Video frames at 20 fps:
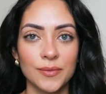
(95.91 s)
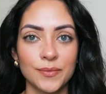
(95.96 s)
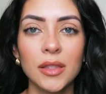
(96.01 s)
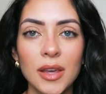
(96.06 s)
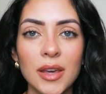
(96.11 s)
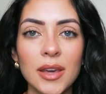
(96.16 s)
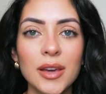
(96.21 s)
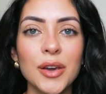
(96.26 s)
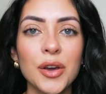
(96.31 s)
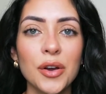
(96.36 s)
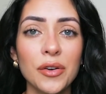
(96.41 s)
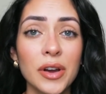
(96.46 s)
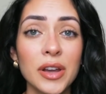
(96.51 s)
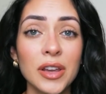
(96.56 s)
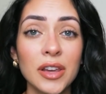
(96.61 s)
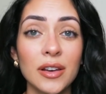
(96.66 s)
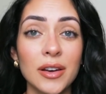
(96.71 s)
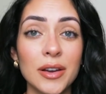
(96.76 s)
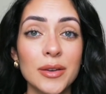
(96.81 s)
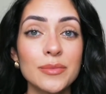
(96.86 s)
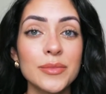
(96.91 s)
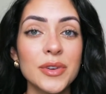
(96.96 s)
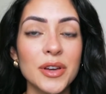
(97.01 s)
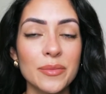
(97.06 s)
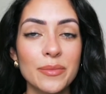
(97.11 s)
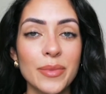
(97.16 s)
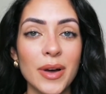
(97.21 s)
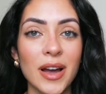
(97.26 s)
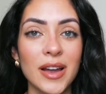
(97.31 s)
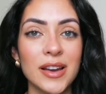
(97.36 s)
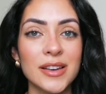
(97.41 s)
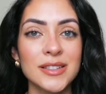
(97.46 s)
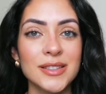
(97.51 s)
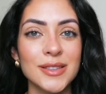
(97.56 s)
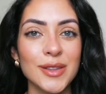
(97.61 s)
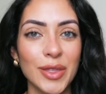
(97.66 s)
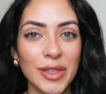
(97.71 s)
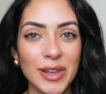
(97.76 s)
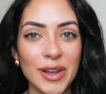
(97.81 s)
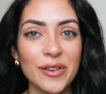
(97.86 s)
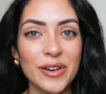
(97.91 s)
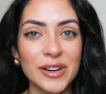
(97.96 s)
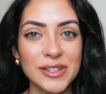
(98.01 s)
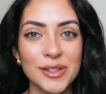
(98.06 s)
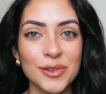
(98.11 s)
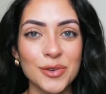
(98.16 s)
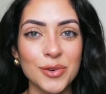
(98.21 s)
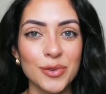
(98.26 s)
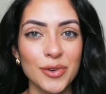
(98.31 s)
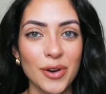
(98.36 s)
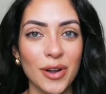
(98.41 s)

The curriculum combines theoretical